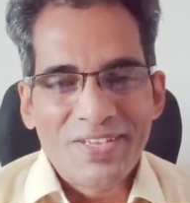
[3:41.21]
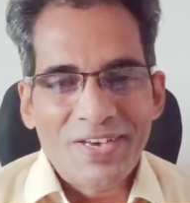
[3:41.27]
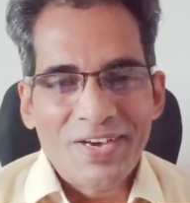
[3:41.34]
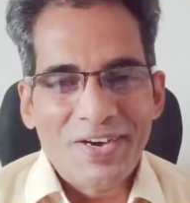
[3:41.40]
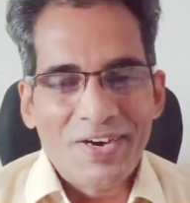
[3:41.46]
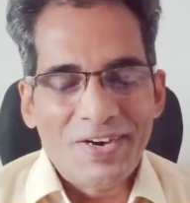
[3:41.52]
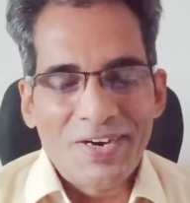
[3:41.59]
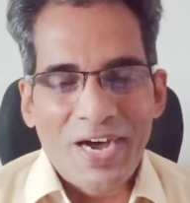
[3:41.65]

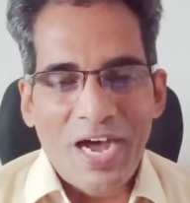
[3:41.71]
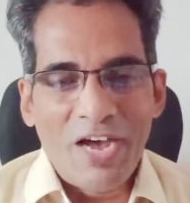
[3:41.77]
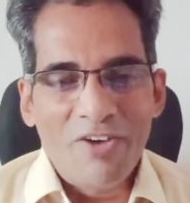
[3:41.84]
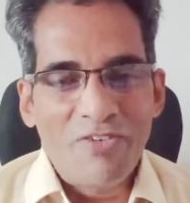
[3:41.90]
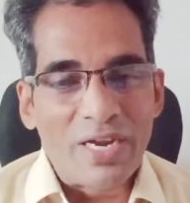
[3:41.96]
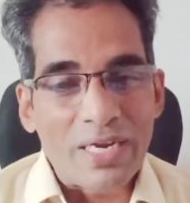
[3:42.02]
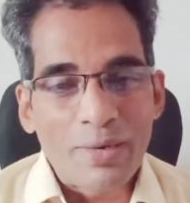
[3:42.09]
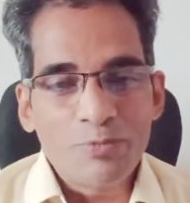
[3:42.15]
I
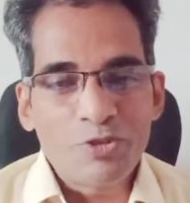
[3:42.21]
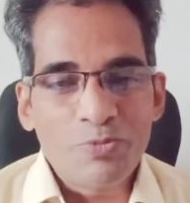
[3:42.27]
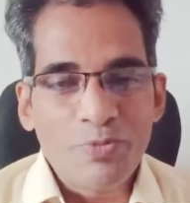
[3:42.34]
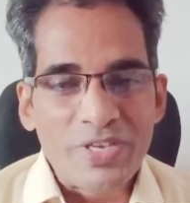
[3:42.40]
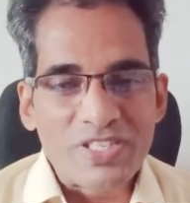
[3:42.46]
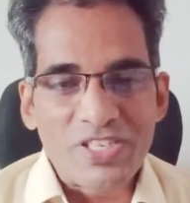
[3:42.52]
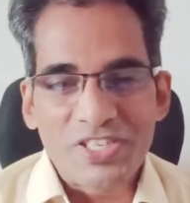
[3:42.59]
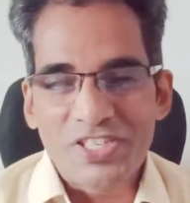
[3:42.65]
welcome to
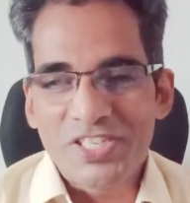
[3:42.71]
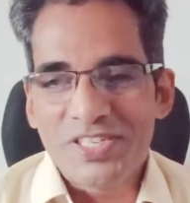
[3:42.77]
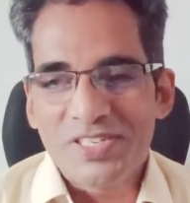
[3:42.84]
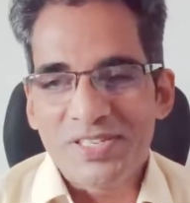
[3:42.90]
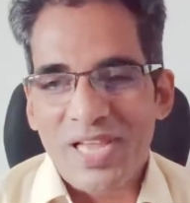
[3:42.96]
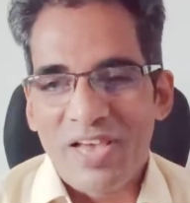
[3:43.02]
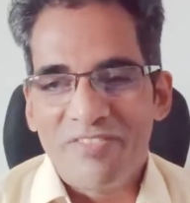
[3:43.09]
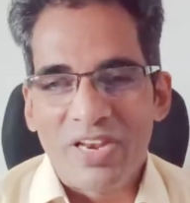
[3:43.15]
my
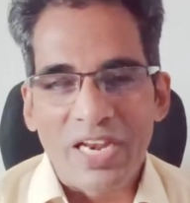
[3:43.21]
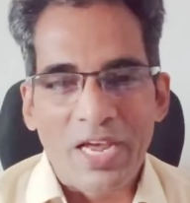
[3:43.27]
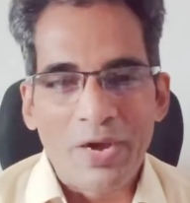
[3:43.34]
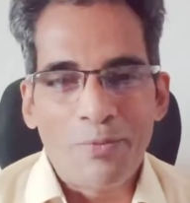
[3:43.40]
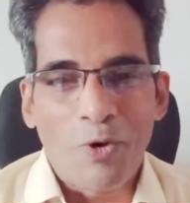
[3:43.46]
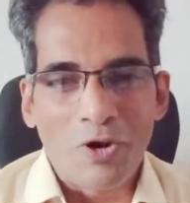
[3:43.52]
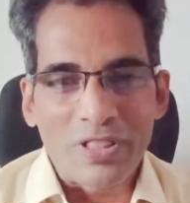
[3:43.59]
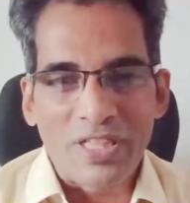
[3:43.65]
session. I
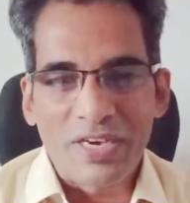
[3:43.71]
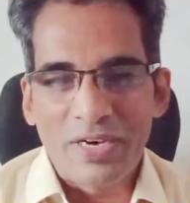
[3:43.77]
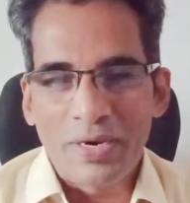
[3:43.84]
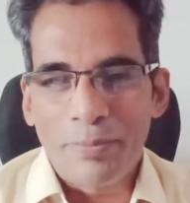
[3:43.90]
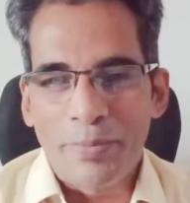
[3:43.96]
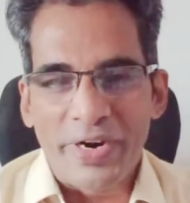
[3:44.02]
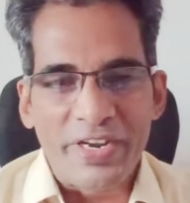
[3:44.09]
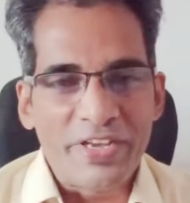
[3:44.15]
welcome all
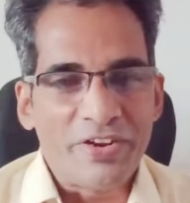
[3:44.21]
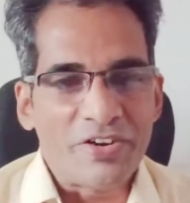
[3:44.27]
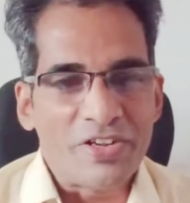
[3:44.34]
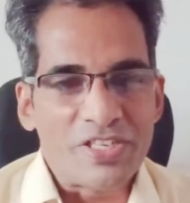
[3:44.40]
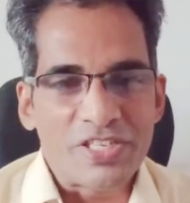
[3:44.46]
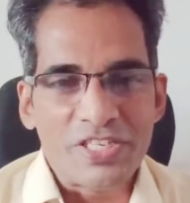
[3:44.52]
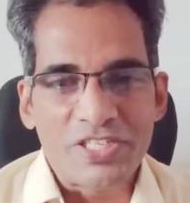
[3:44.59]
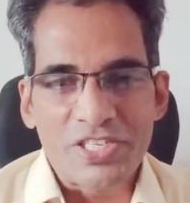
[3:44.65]
the budding
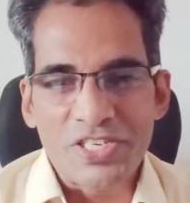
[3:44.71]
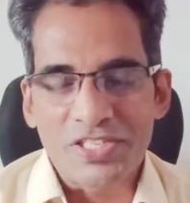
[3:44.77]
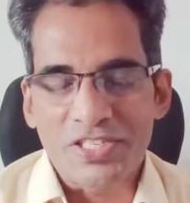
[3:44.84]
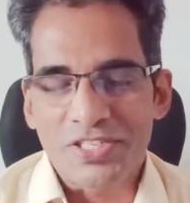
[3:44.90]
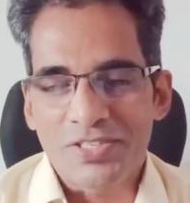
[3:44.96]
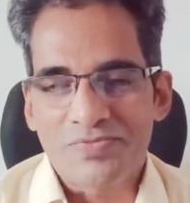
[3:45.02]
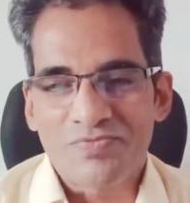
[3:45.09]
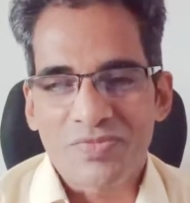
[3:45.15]

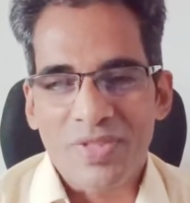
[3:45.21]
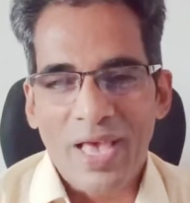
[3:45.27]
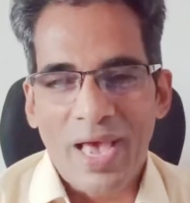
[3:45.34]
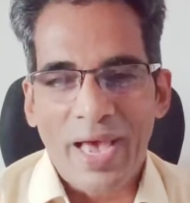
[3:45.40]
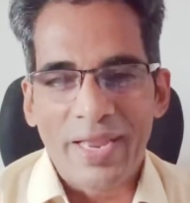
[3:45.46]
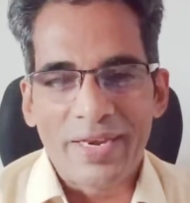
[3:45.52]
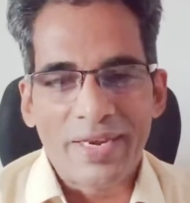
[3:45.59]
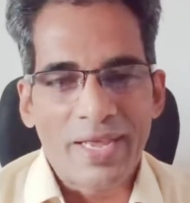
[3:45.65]
researchers
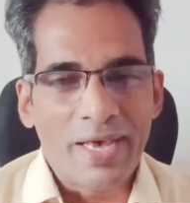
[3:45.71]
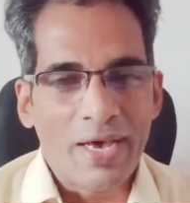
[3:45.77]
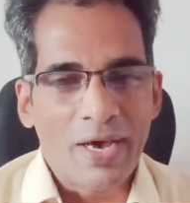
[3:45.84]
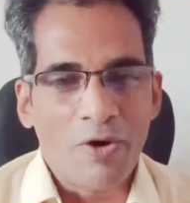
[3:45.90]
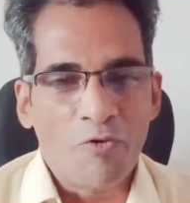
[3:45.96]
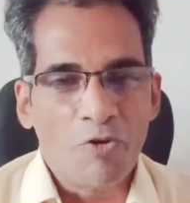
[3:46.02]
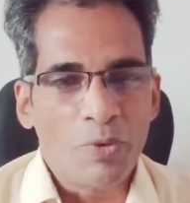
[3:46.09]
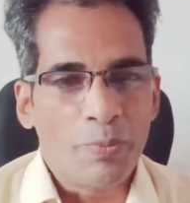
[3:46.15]
and
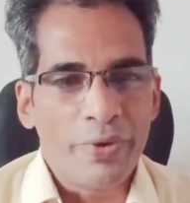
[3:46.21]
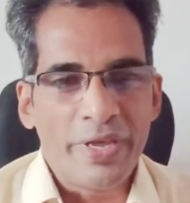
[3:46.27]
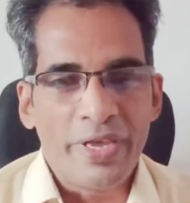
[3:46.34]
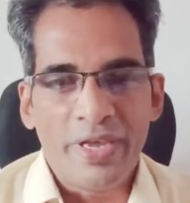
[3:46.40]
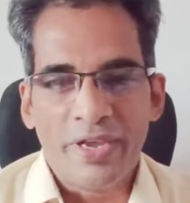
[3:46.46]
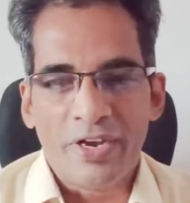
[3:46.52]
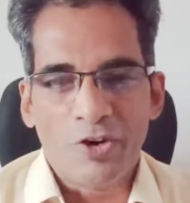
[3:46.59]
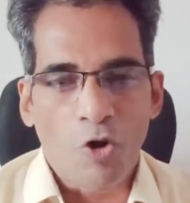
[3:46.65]
would
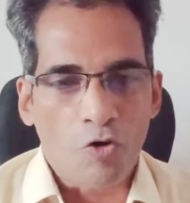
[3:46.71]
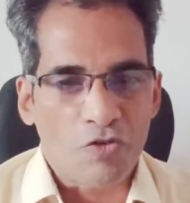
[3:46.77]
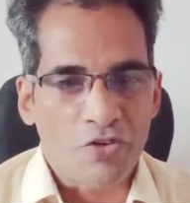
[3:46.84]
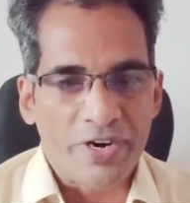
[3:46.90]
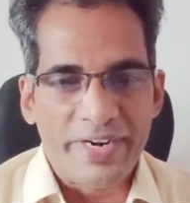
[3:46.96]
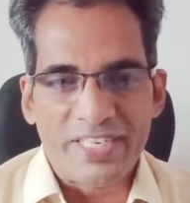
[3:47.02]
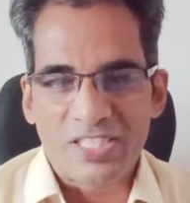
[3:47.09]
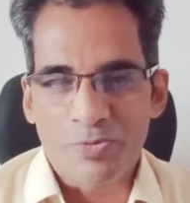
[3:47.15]
be
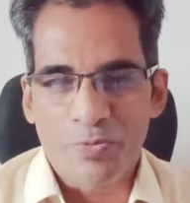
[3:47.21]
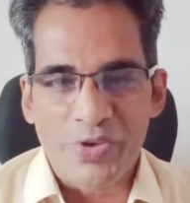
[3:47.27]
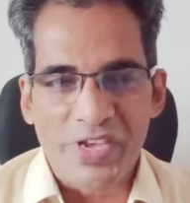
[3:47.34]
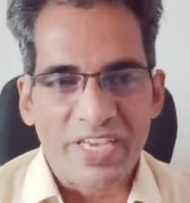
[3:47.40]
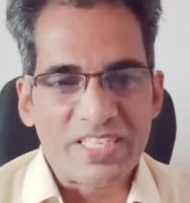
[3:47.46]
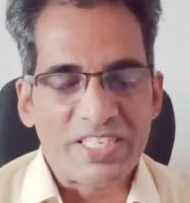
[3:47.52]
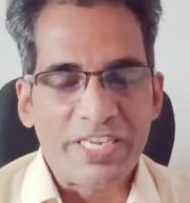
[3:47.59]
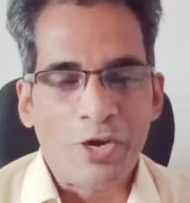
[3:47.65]
doctorates,
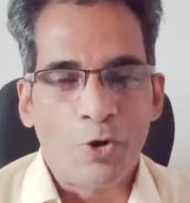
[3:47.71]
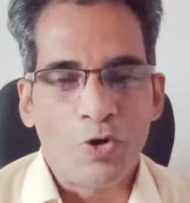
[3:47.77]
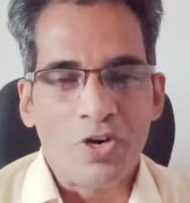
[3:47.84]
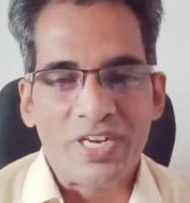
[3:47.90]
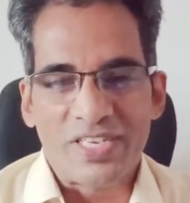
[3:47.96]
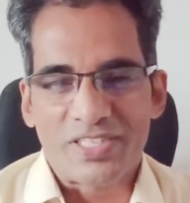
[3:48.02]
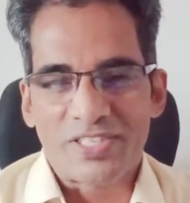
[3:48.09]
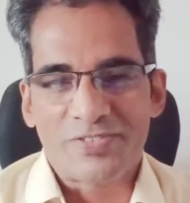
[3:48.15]
PhD
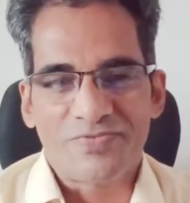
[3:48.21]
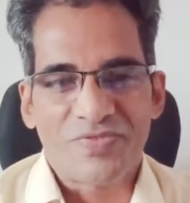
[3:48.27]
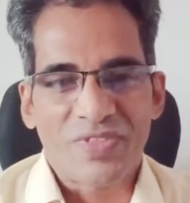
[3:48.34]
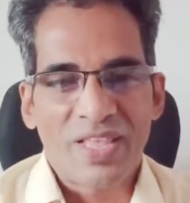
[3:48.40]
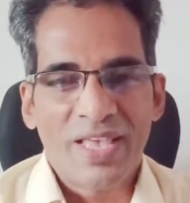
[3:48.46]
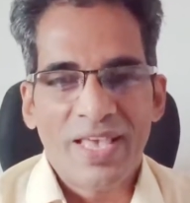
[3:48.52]
holders.